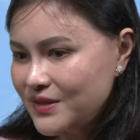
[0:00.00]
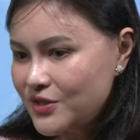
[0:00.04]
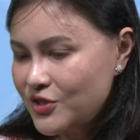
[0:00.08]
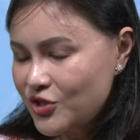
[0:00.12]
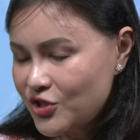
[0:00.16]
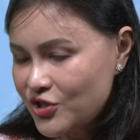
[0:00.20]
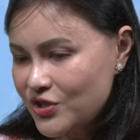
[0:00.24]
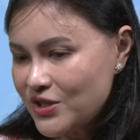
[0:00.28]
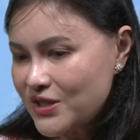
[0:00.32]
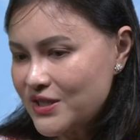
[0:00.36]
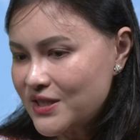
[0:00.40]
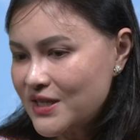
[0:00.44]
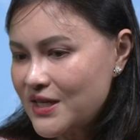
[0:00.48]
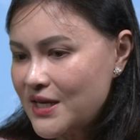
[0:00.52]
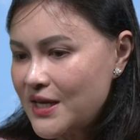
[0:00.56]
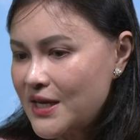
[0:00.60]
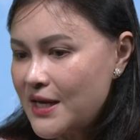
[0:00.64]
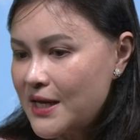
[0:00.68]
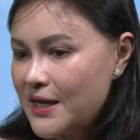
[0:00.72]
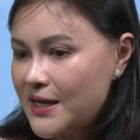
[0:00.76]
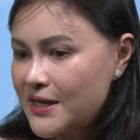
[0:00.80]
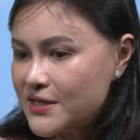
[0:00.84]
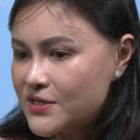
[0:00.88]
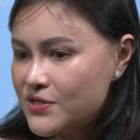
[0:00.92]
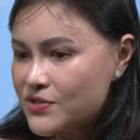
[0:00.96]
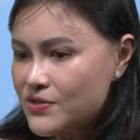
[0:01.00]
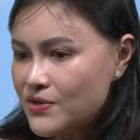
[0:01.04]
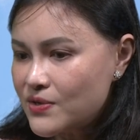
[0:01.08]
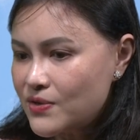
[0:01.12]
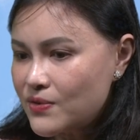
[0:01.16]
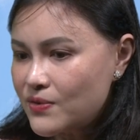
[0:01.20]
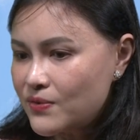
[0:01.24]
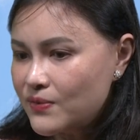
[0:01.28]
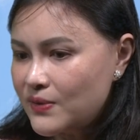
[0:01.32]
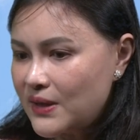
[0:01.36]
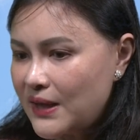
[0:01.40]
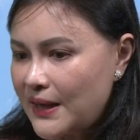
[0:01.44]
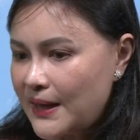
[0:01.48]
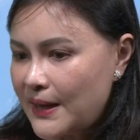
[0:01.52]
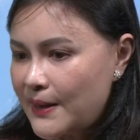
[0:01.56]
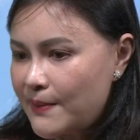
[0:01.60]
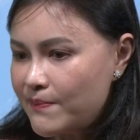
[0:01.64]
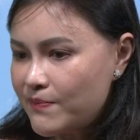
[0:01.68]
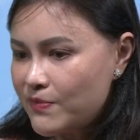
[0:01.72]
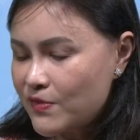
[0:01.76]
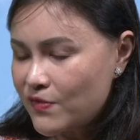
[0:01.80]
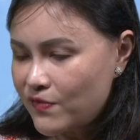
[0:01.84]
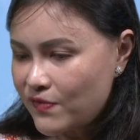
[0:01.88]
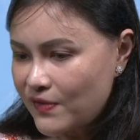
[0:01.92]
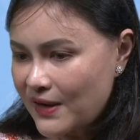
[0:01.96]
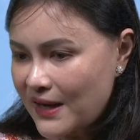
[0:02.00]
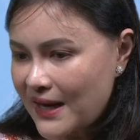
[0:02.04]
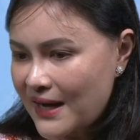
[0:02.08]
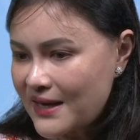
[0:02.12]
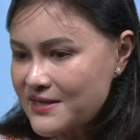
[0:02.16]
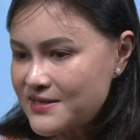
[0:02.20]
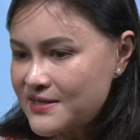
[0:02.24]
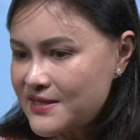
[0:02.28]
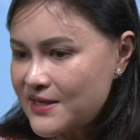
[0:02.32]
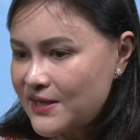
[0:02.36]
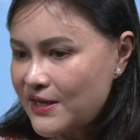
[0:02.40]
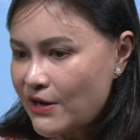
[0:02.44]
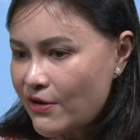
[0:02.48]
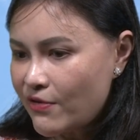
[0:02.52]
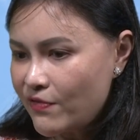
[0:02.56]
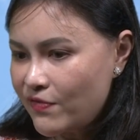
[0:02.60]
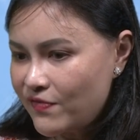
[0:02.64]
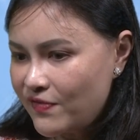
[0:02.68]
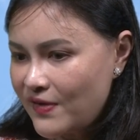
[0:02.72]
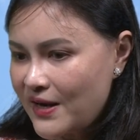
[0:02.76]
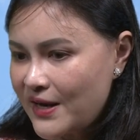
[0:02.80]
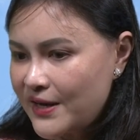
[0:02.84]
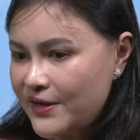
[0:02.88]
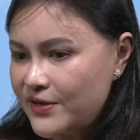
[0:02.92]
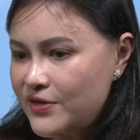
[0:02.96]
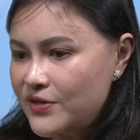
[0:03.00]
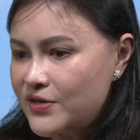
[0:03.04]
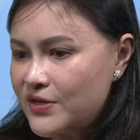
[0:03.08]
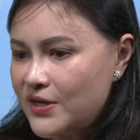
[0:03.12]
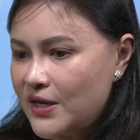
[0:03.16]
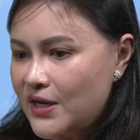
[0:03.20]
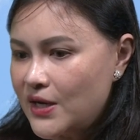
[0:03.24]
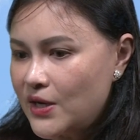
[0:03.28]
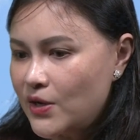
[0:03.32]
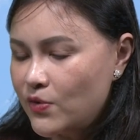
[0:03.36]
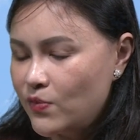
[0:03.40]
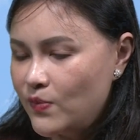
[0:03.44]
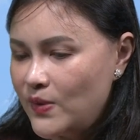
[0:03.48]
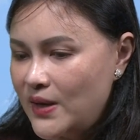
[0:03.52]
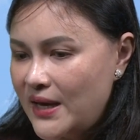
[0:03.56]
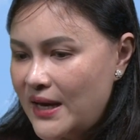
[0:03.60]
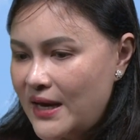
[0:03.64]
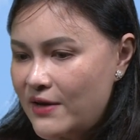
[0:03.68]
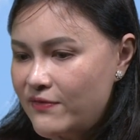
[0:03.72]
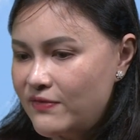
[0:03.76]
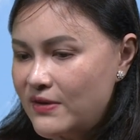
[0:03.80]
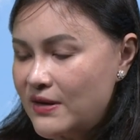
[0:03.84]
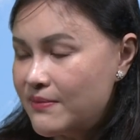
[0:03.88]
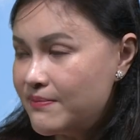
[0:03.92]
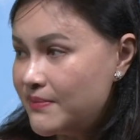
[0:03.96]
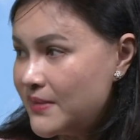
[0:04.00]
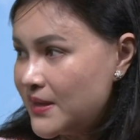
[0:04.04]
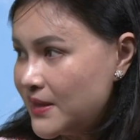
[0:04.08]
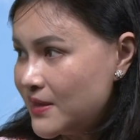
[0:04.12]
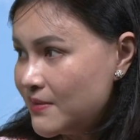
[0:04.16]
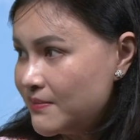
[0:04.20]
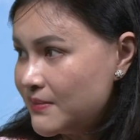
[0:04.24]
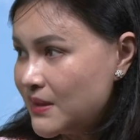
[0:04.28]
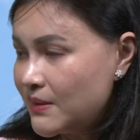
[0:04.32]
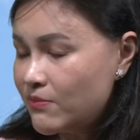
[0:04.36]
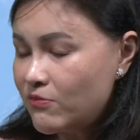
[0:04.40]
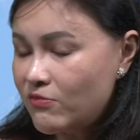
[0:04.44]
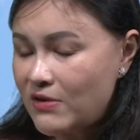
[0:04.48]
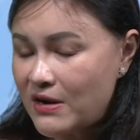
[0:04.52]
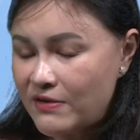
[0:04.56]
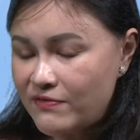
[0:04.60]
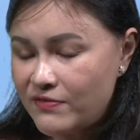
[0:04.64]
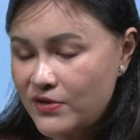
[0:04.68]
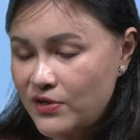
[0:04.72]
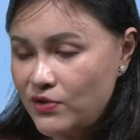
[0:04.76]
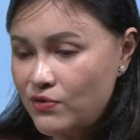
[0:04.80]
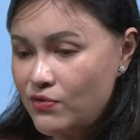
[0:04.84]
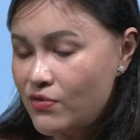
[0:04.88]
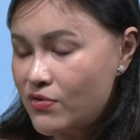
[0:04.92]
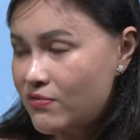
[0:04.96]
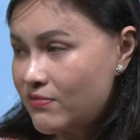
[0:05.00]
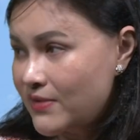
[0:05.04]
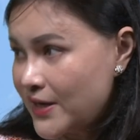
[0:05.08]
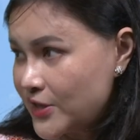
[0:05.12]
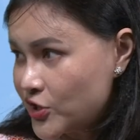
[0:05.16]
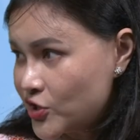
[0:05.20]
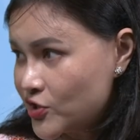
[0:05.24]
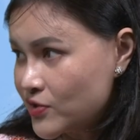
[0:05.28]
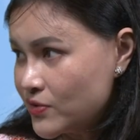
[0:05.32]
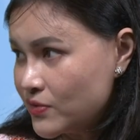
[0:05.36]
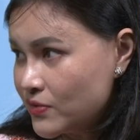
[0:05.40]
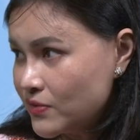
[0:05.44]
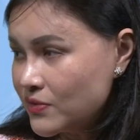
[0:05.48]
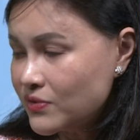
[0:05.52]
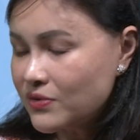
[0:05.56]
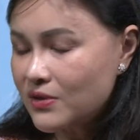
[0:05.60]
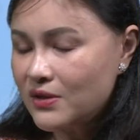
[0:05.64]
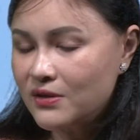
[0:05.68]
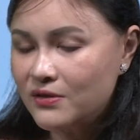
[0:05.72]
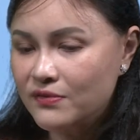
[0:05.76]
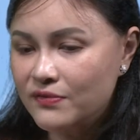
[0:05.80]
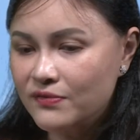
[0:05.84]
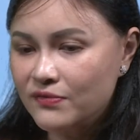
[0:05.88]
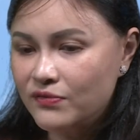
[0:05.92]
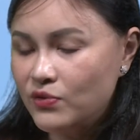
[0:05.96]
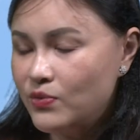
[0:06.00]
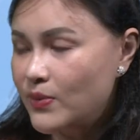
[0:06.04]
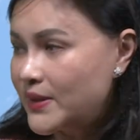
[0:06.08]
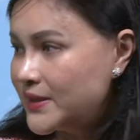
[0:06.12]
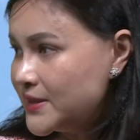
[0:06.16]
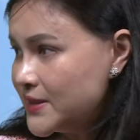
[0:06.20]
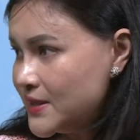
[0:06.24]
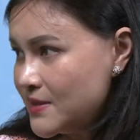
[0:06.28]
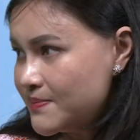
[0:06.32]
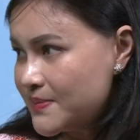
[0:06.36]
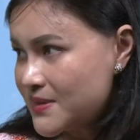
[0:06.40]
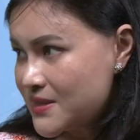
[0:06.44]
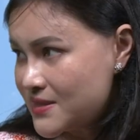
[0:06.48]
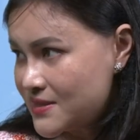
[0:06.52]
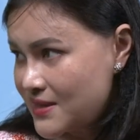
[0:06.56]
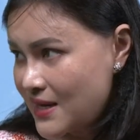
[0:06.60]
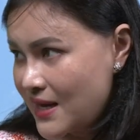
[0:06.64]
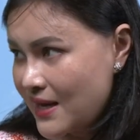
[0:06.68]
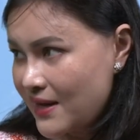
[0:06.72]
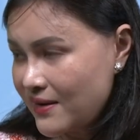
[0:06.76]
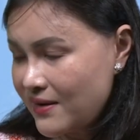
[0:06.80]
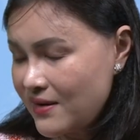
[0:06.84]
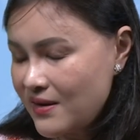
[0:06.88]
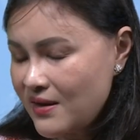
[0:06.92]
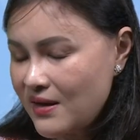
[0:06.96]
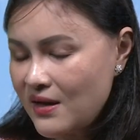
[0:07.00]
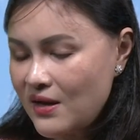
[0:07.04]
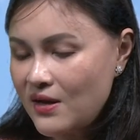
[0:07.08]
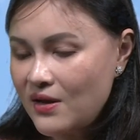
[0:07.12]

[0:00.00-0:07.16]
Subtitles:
Sure. So for us in our fund, we have a minimum revenue threshold of 20%.